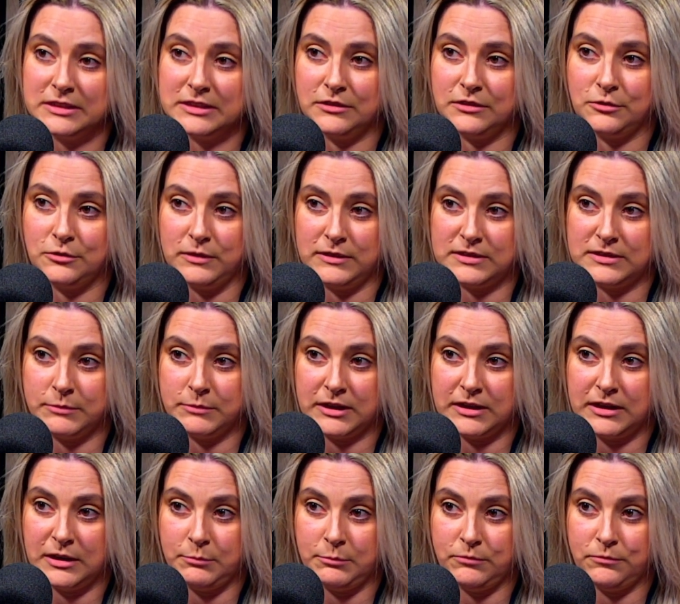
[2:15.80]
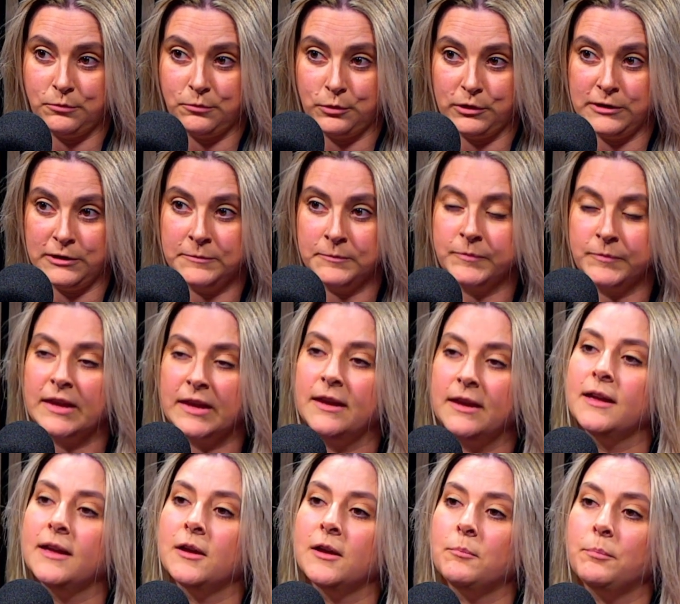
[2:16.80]
through Innes Mackay before.
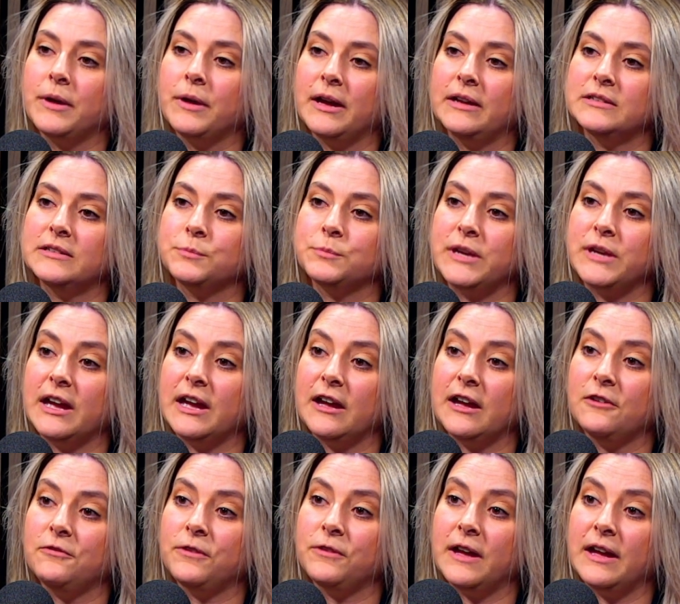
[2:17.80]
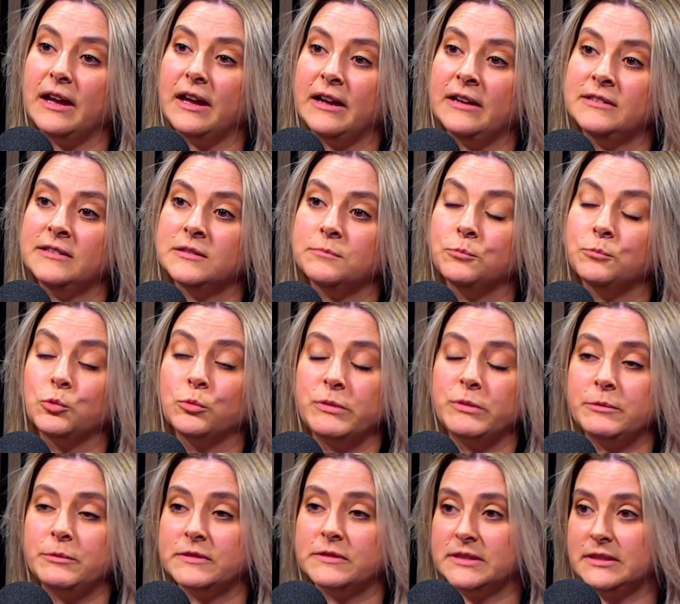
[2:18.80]
But we have had more
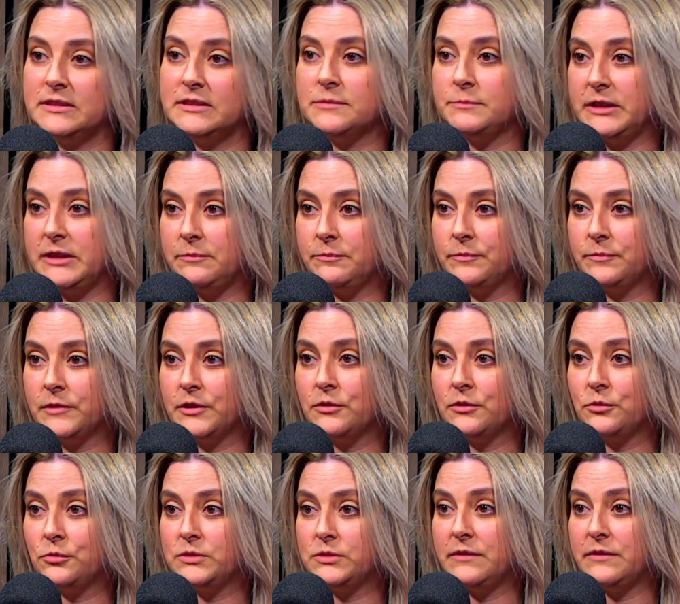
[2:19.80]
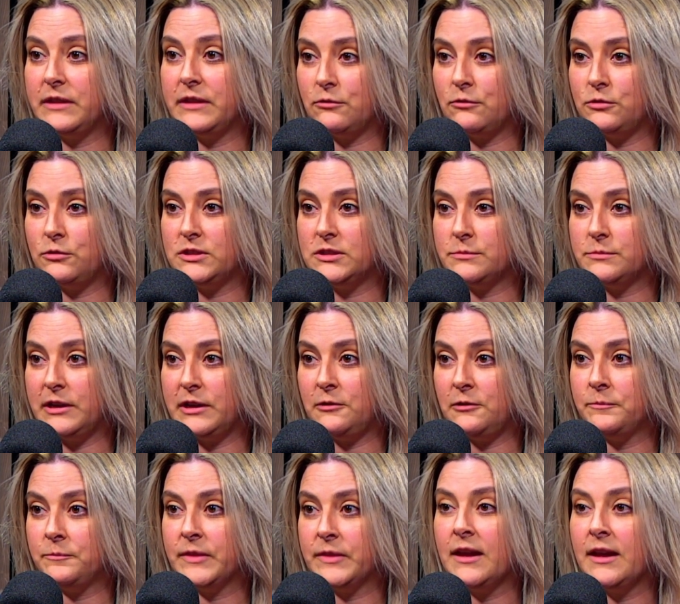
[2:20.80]
people since me go down that route as well.
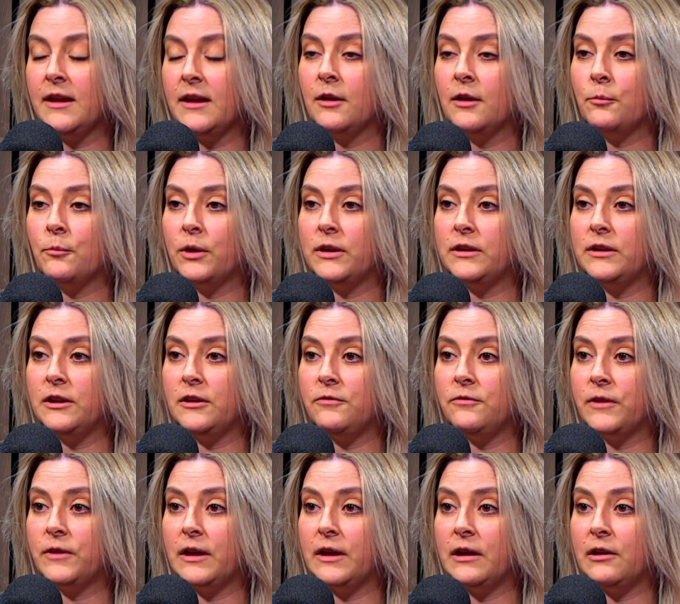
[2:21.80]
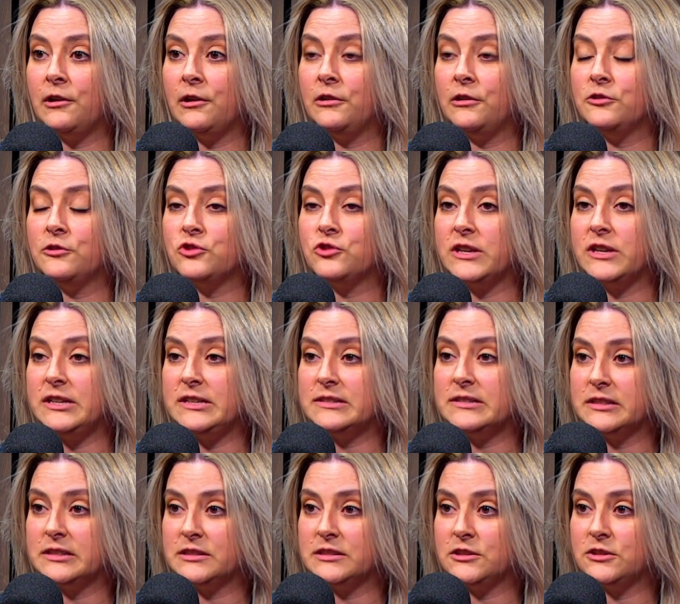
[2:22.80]
One of our trainee
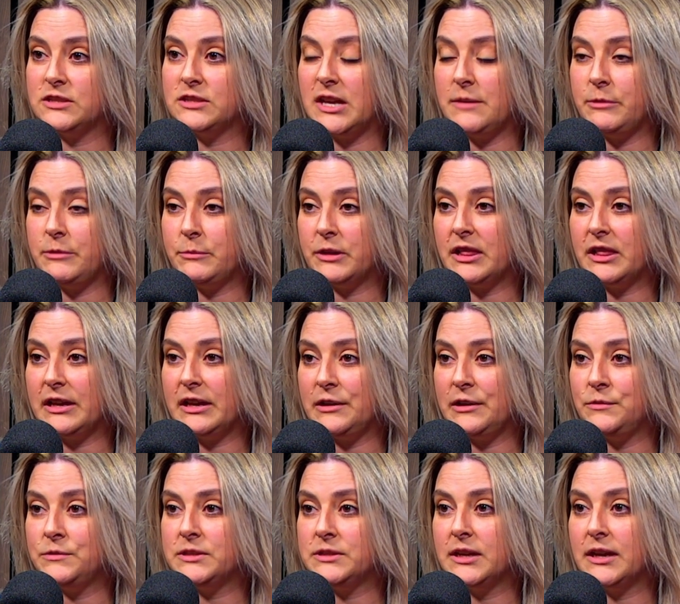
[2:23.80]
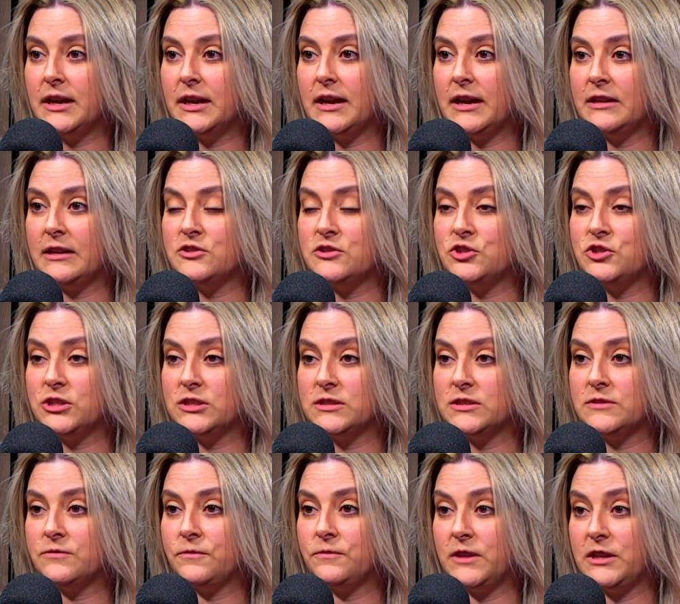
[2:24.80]
solicitors, Amy MacLeod, has just
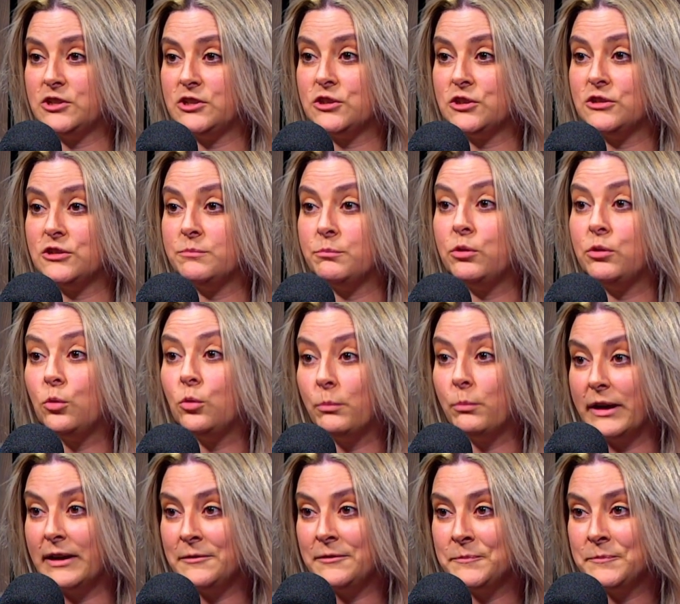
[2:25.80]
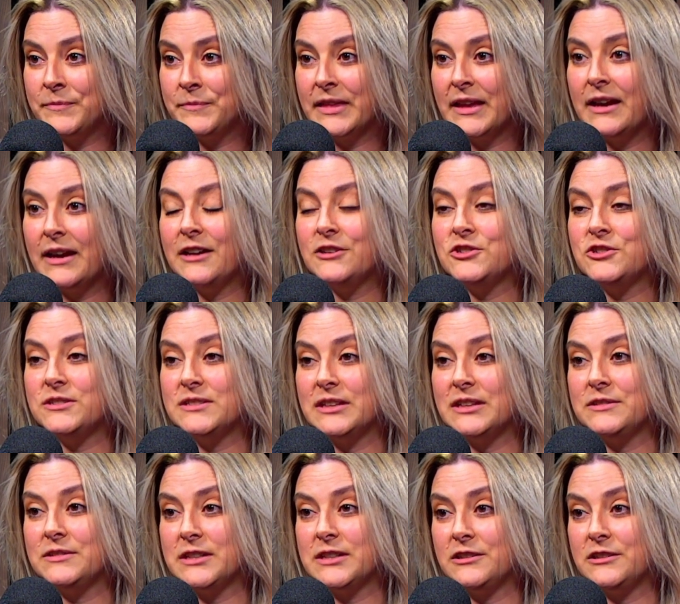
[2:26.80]
finished her diploma and she's now
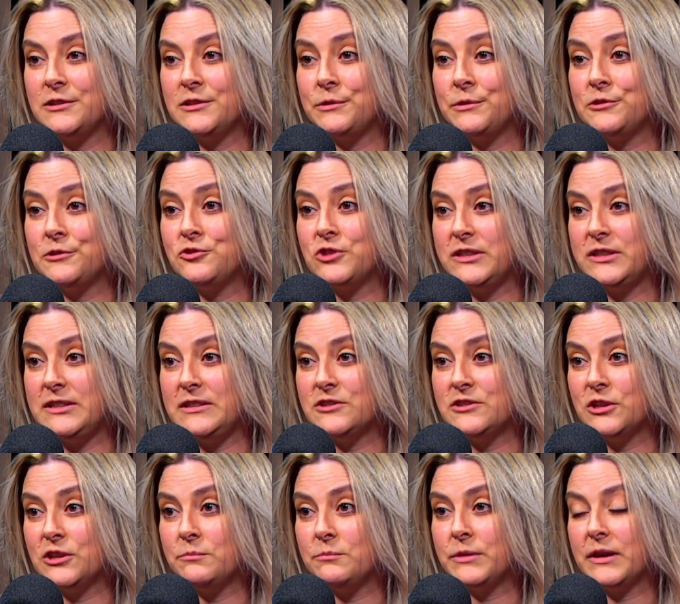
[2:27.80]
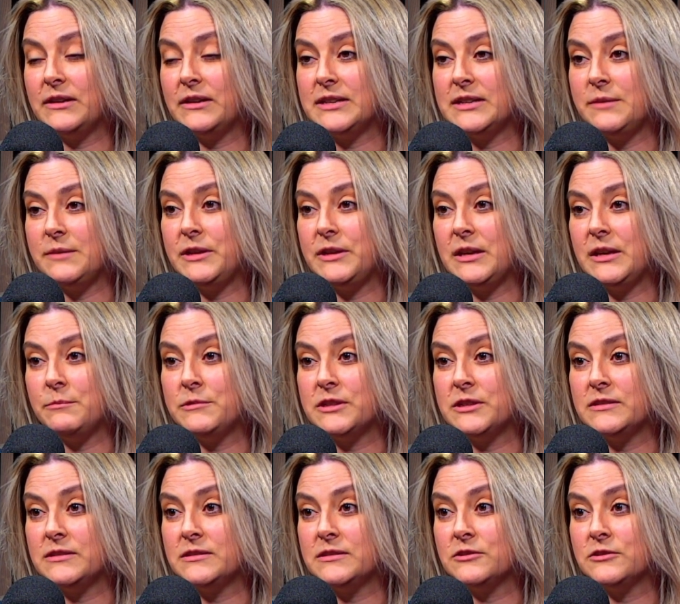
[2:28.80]
starting with her traineeship. And Amy came to
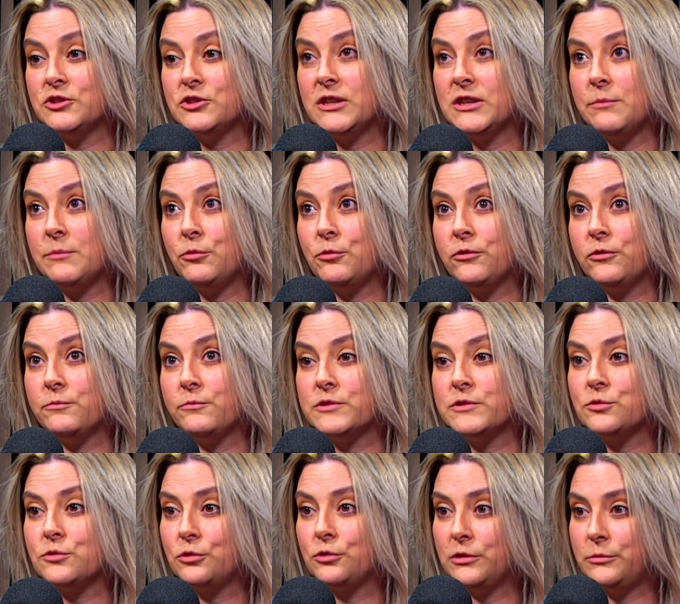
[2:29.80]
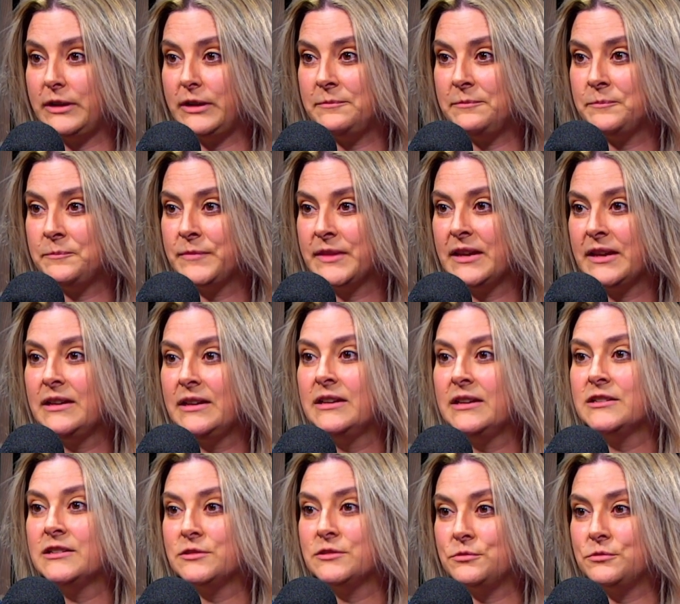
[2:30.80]
us, she came over from Stornoway. Mm-hmm.
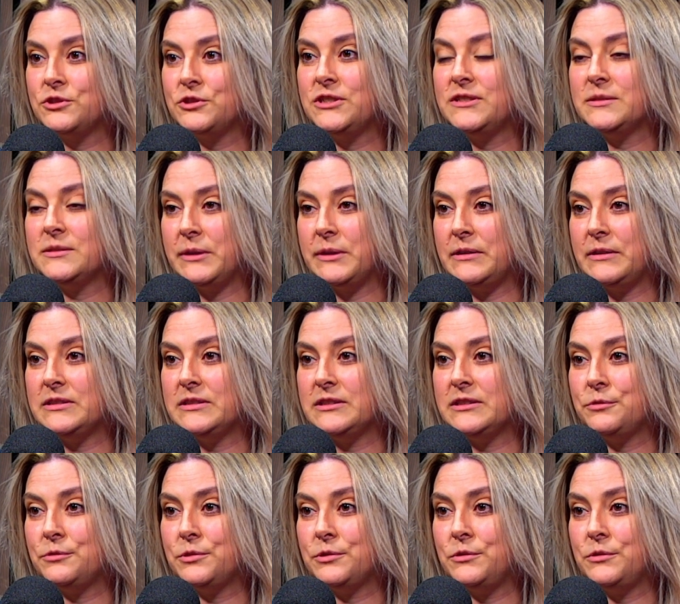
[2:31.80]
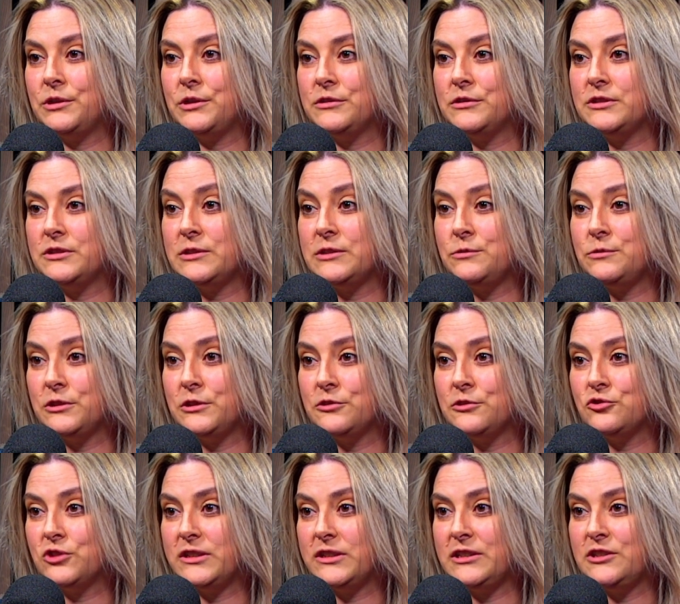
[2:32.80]
So she's about to go through her 2-year
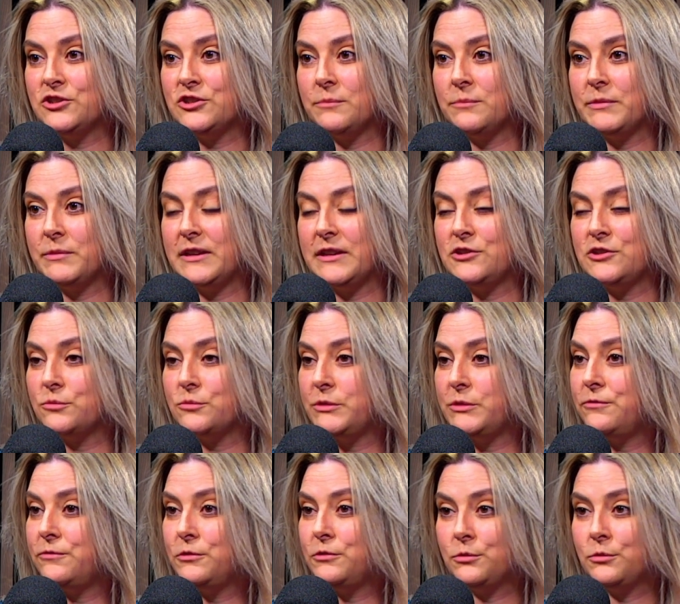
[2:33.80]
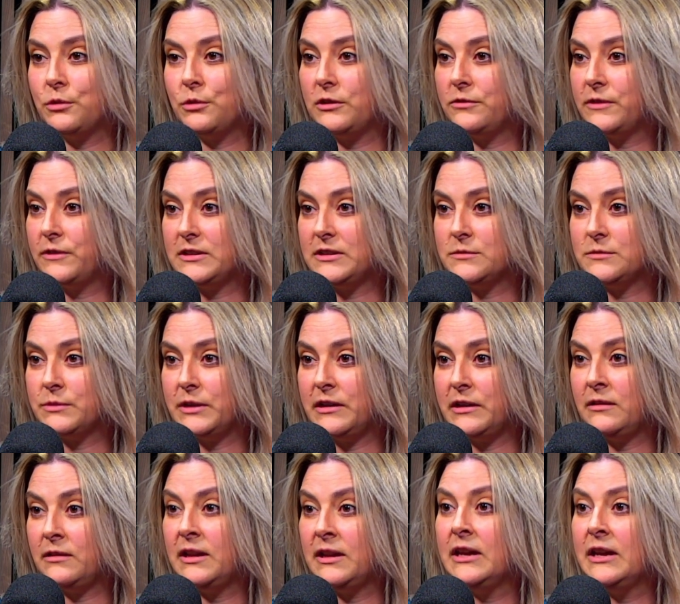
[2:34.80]
traineeship and then she'll be fully qualified as well.
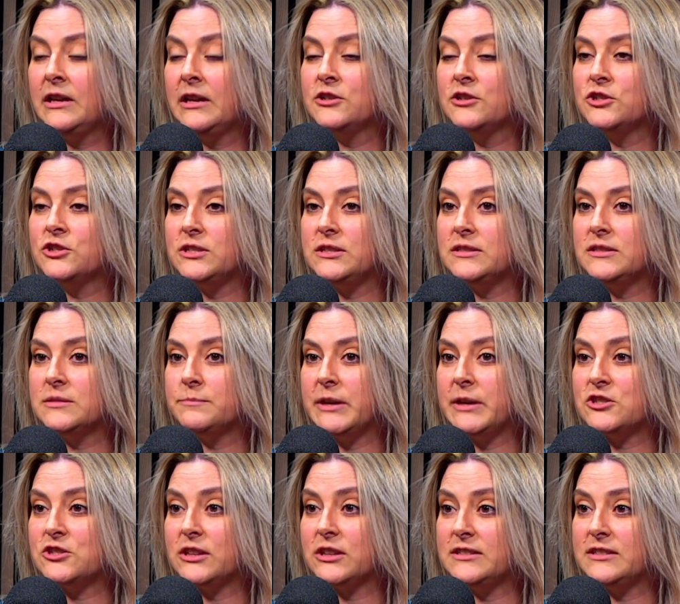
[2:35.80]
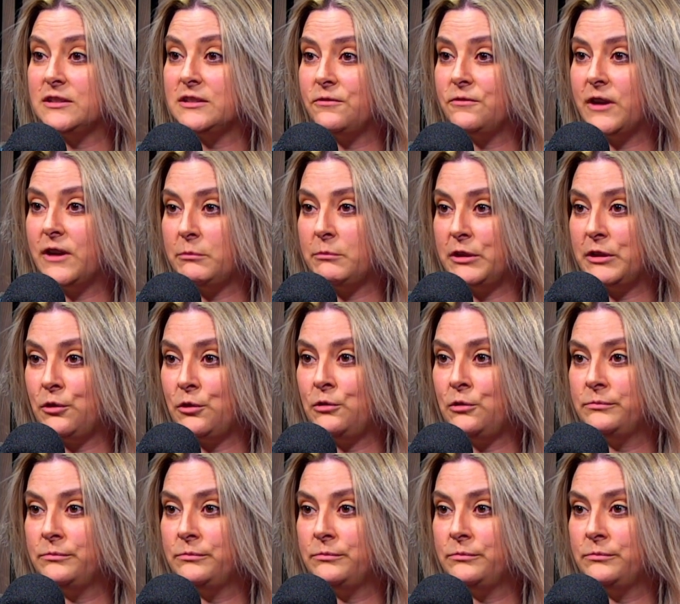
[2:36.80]
She's specialising in family law.